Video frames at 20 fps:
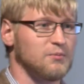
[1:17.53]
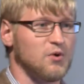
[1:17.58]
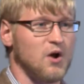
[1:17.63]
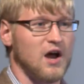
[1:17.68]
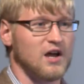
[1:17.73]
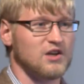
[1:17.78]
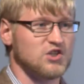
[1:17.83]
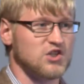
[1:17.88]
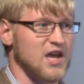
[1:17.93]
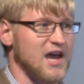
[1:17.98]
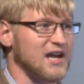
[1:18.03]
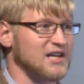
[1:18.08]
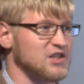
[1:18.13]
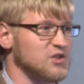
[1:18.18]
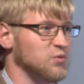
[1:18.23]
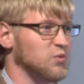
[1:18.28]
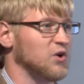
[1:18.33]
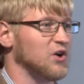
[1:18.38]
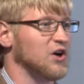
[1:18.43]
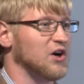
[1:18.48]
projects
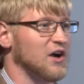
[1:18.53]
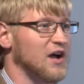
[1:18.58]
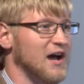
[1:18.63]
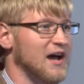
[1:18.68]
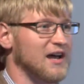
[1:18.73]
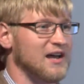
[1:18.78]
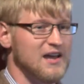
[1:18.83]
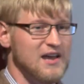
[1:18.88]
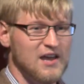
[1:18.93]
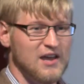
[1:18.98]
were